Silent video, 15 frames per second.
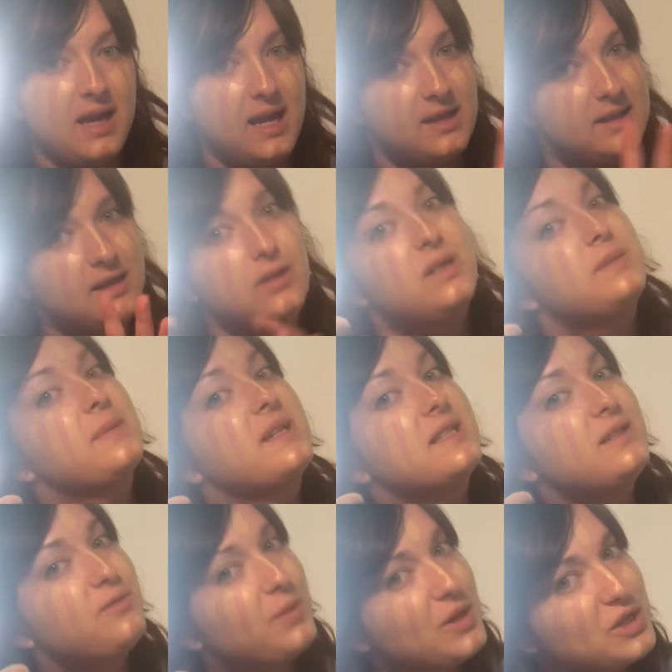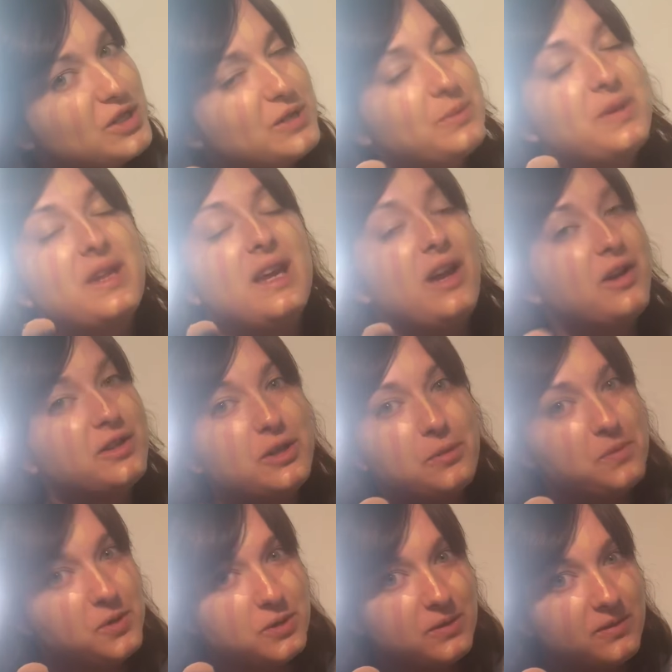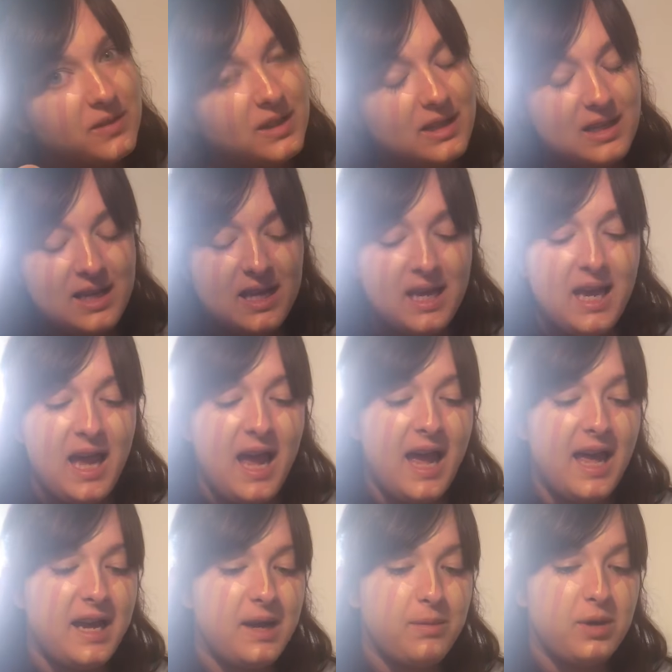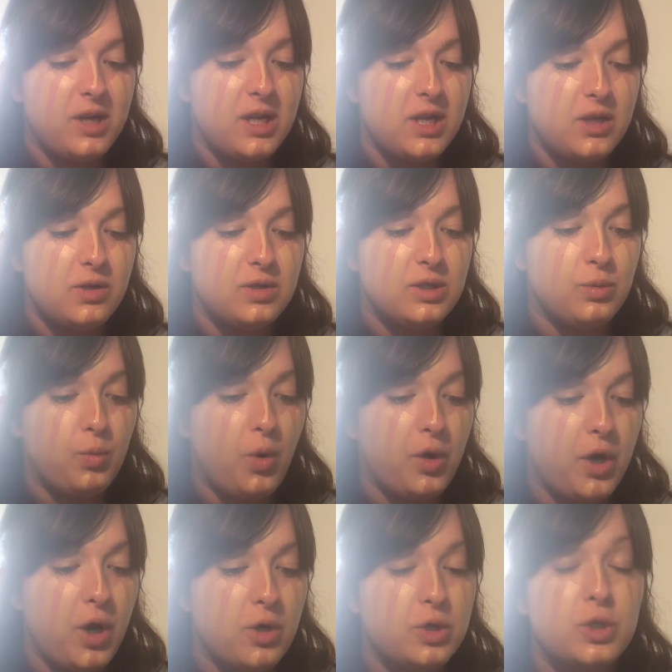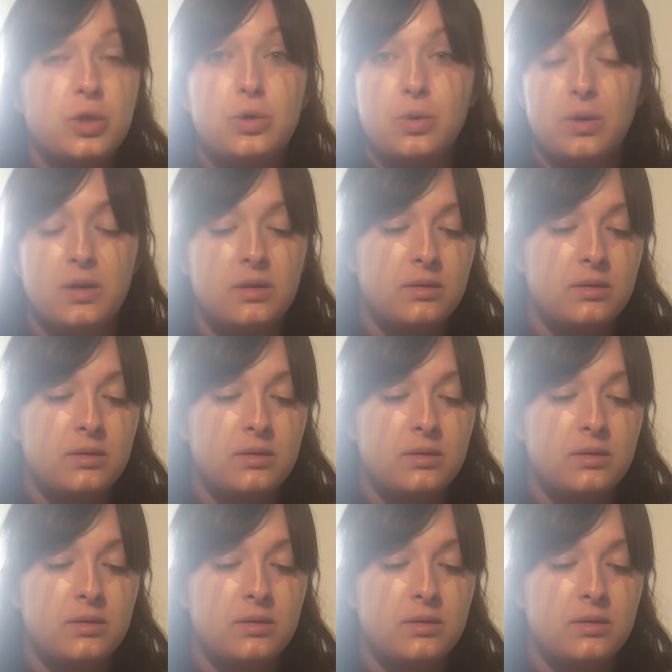Yes, they're expensive brushes, but they are so beautiful. And I'm going to use the 102,